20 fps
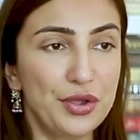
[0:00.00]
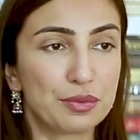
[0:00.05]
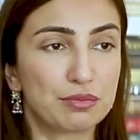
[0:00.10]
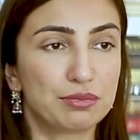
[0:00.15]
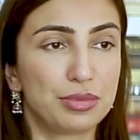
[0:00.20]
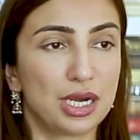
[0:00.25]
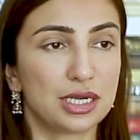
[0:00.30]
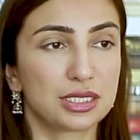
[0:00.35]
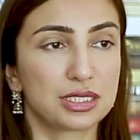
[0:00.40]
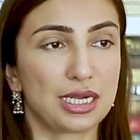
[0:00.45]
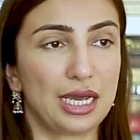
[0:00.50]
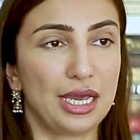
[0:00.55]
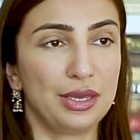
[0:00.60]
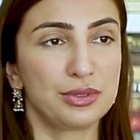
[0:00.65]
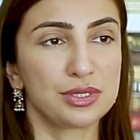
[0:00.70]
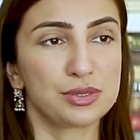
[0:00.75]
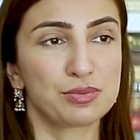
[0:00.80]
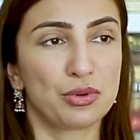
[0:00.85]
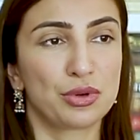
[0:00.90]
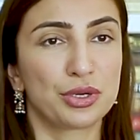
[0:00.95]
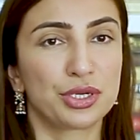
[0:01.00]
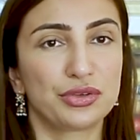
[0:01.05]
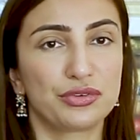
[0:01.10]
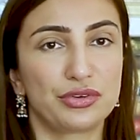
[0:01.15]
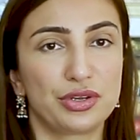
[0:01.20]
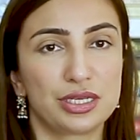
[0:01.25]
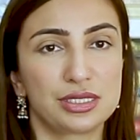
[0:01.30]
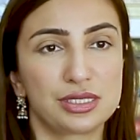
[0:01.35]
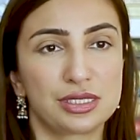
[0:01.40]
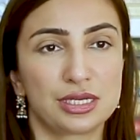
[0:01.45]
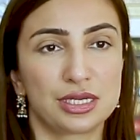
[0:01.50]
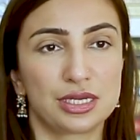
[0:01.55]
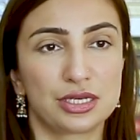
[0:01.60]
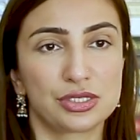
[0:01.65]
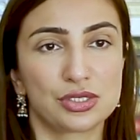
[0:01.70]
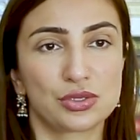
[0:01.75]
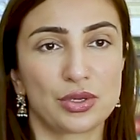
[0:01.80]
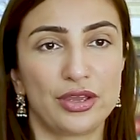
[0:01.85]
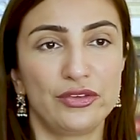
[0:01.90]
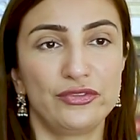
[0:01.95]
But I was born and raised here,
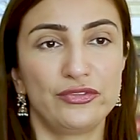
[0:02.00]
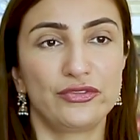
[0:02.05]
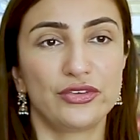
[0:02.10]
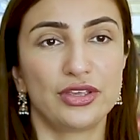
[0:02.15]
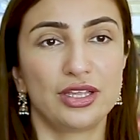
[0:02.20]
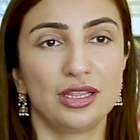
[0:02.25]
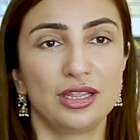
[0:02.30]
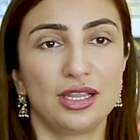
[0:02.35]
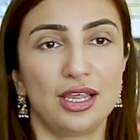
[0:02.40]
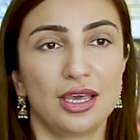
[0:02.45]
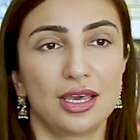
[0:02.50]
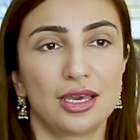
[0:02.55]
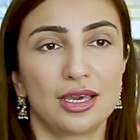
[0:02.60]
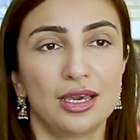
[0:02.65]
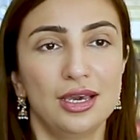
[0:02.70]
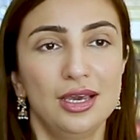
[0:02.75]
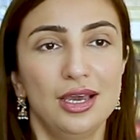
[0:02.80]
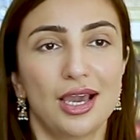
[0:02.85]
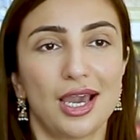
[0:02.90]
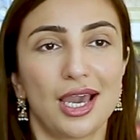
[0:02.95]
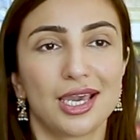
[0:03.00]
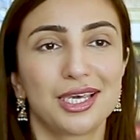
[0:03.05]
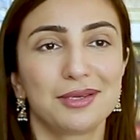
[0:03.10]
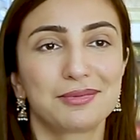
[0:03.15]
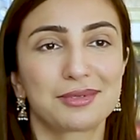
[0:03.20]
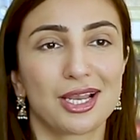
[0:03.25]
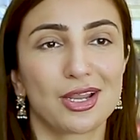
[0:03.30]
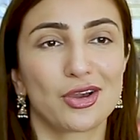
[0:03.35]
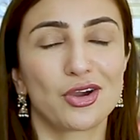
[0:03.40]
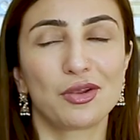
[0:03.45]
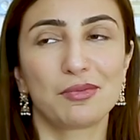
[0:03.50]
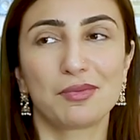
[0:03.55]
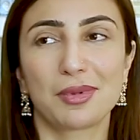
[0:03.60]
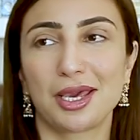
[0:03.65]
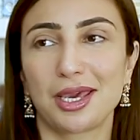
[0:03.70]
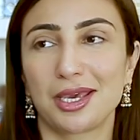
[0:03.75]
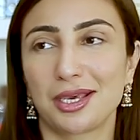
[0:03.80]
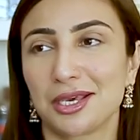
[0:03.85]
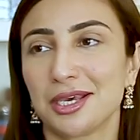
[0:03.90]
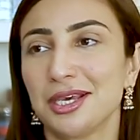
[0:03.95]
so I feel like I keep telling all
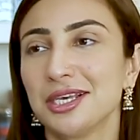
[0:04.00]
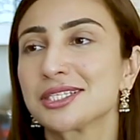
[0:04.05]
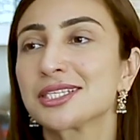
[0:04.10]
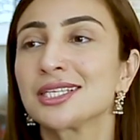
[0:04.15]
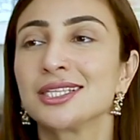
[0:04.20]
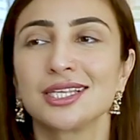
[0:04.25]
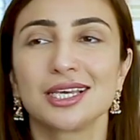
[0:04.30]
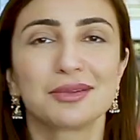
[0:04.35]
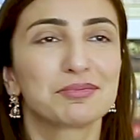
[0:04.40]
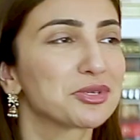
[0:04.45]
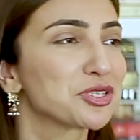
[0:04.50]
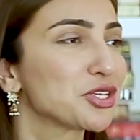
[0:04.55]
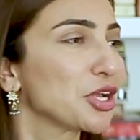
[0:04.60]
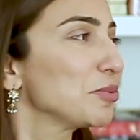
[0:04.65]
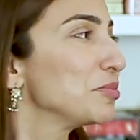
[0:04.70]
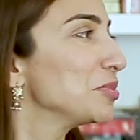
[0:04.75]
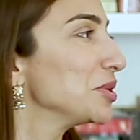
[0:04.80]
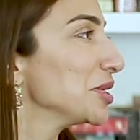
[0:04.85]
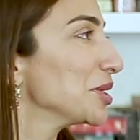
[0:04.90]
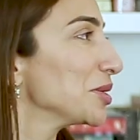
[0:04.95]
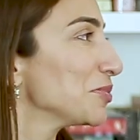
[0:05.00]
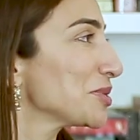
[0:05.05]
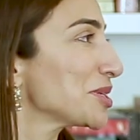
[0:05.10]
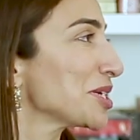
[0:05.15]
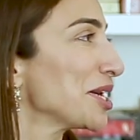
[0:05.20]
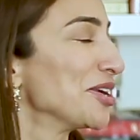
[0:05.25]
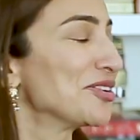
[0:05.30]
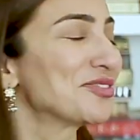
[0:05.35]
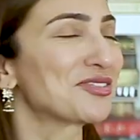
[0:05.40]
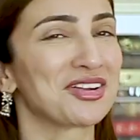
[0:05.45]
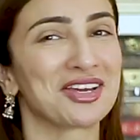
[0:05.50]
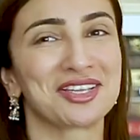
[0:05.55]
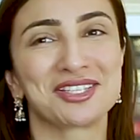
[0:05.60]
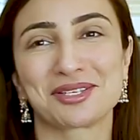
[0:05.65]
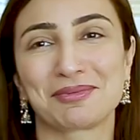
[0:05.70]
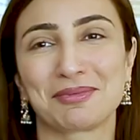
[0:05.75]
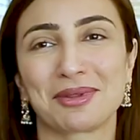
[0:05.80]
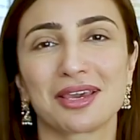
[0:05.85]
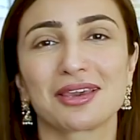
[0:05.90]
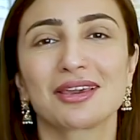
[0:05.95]
my Sindhi and Punjabi and Pathan friends,
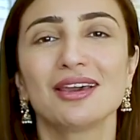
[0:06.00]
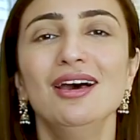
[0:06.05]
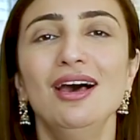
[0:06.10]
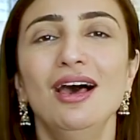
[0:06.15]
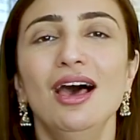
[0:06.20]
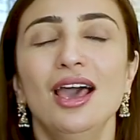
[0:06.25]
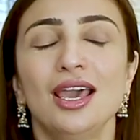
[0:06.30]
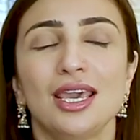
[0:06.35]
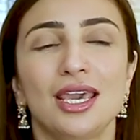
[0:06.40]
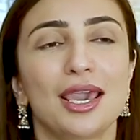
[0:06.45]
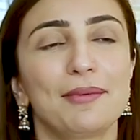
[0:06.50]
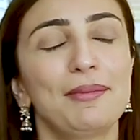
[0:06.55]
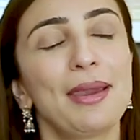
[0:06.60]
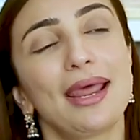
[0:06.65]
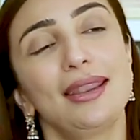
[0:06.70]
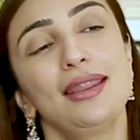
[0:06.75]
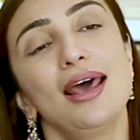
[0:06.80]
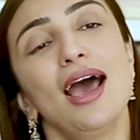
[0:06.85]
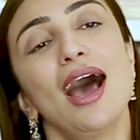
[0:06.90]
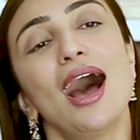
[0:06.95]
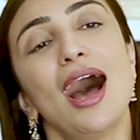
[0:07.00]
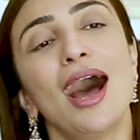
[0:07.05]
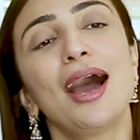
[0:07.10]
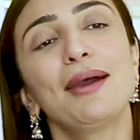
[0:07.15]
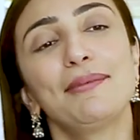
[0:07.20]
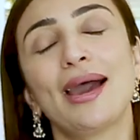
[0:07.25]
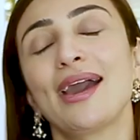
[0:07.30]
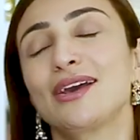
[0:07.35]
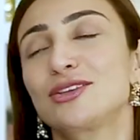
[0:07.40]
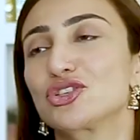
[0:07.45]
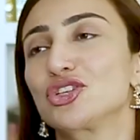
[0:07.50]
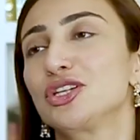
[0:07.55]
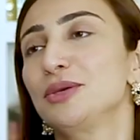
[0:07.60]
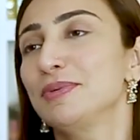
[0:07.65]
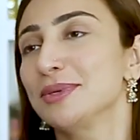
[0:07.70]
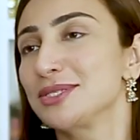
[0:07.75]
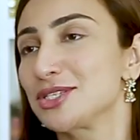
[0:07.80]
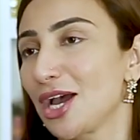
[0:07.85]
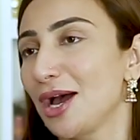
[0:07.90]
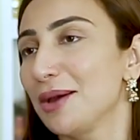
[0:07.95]
I'm like, hey man, I'm actually
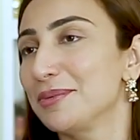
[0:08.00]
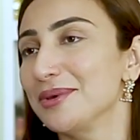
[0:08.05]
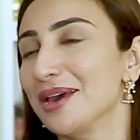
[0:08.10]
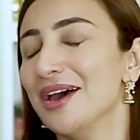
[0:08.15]
Punjabi,